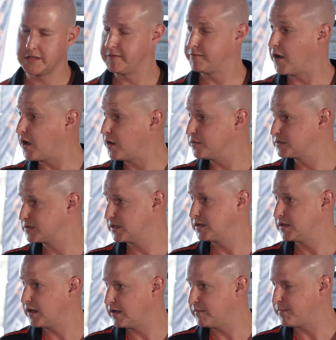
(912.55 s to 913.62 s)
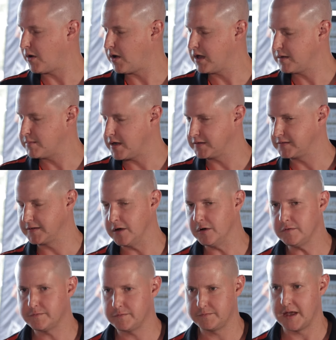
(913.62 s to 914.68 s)
And if I was a buyer
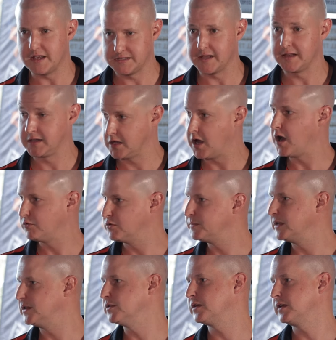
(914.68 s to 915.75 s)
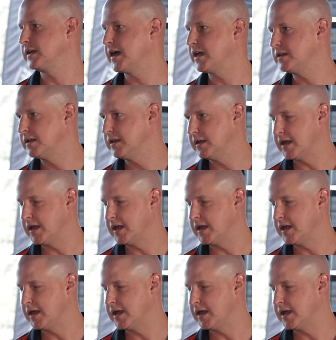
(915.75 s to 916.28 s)
myself, that's something that I would be looking at,